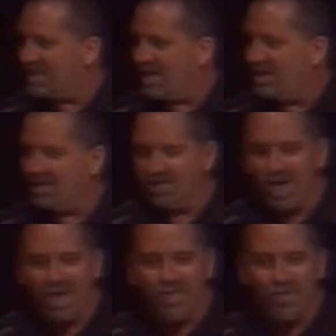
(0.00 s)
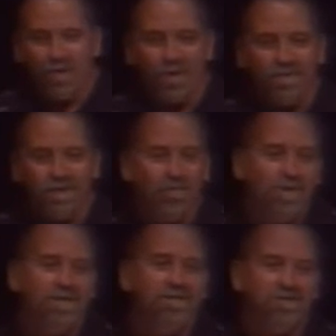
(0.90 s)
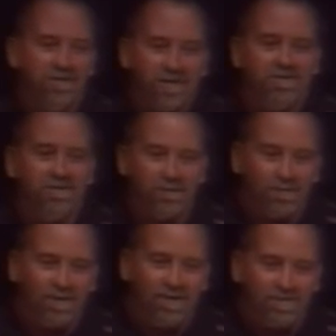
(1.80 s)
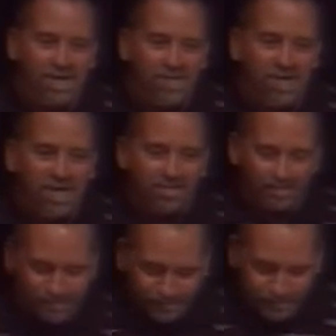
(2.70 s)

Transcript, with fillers: You know, it's not the word that quits, it's us that quits. Amen?